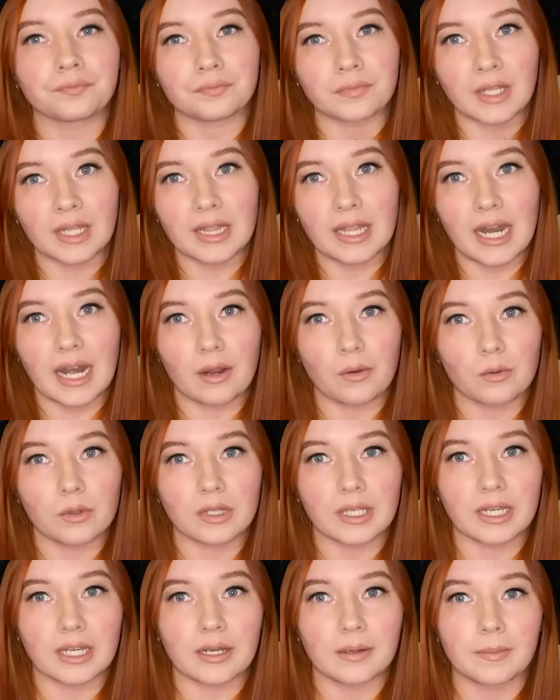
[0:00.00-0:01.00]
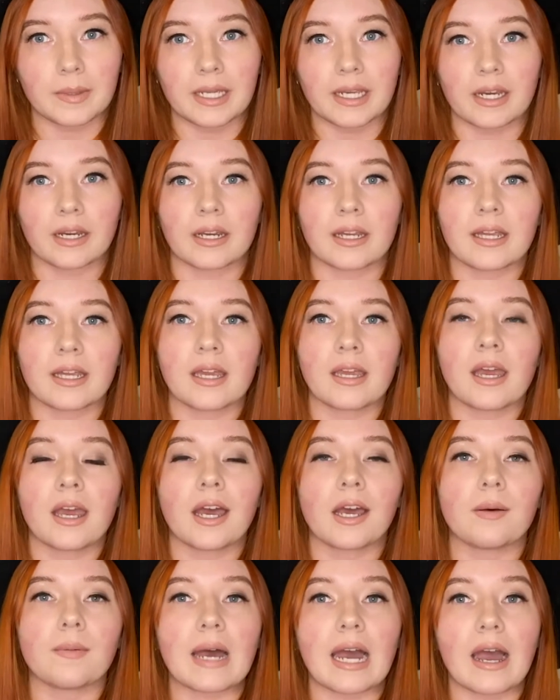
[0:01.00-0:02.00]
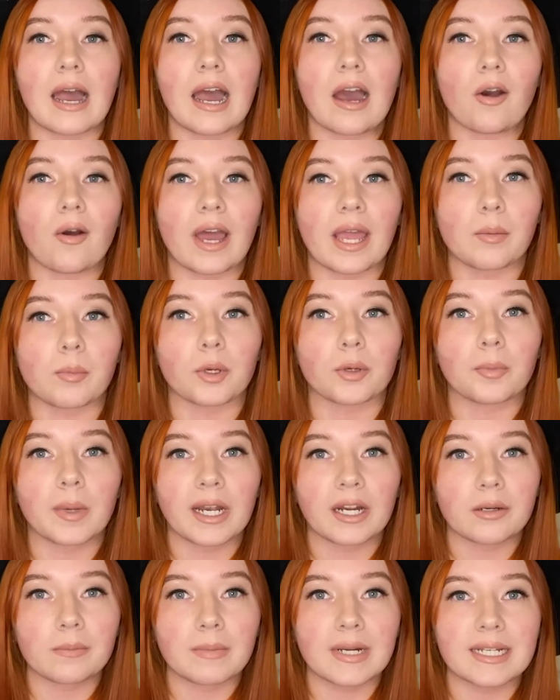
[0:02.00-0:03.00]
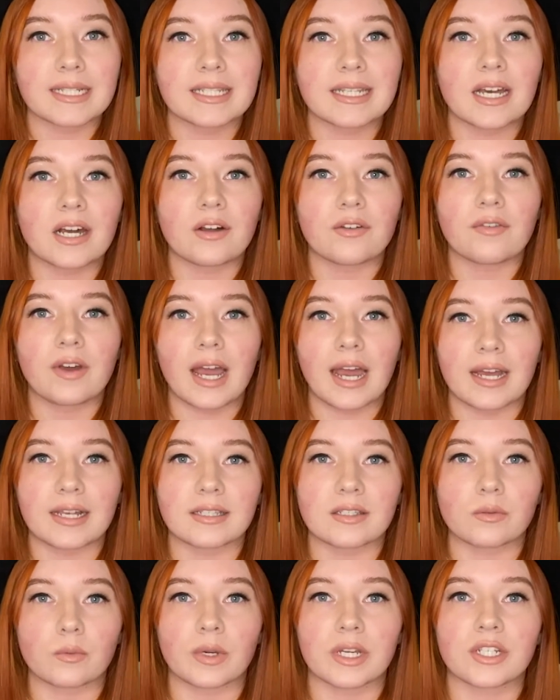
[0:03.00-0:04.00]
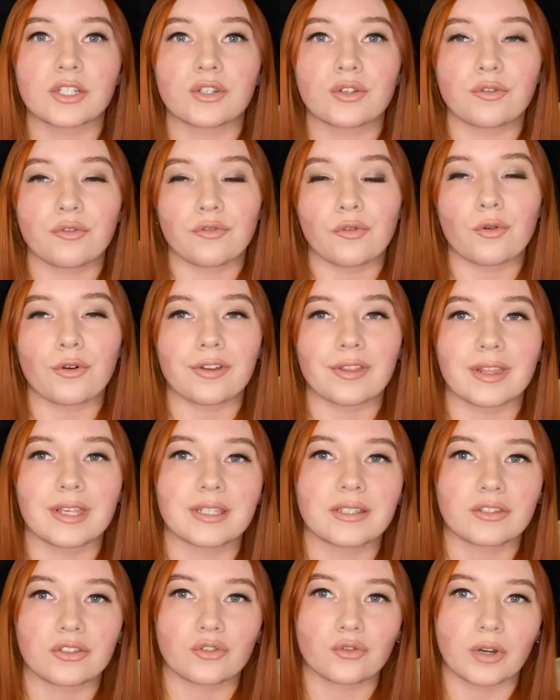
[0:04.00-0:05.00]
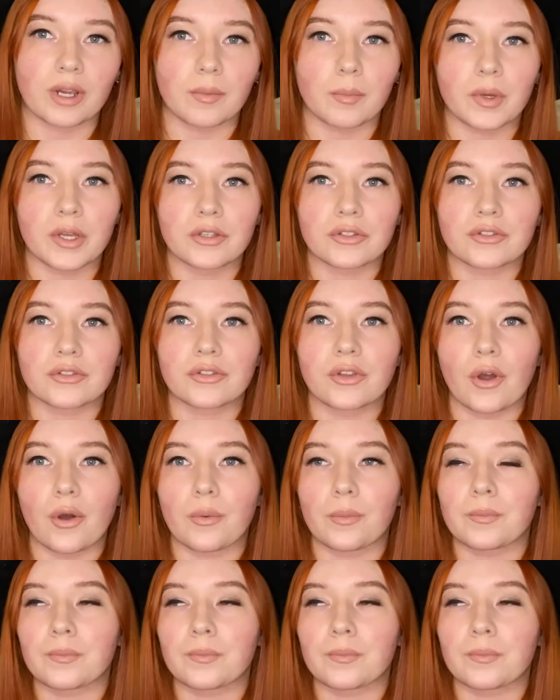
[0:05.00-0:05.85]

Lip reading: that I will link up here about how I prepared myself as a witch for this trip. So